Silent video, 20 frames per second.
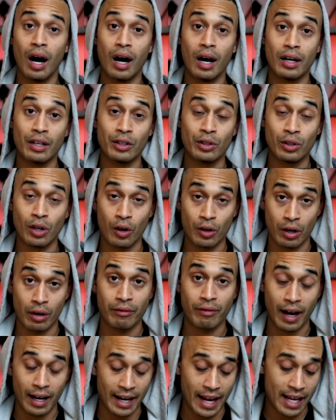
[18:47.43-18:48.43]
your
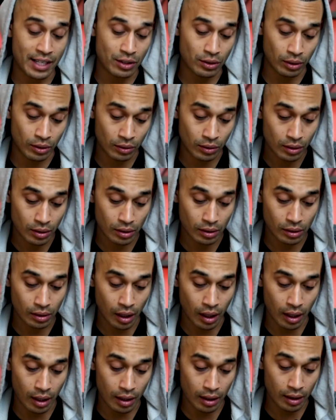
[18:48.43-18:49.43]
financial
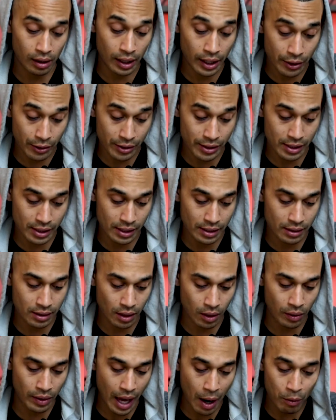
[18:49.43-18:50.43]
literacy.
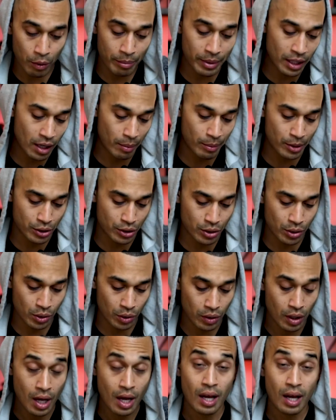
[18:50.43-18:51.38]
So that would be number 2.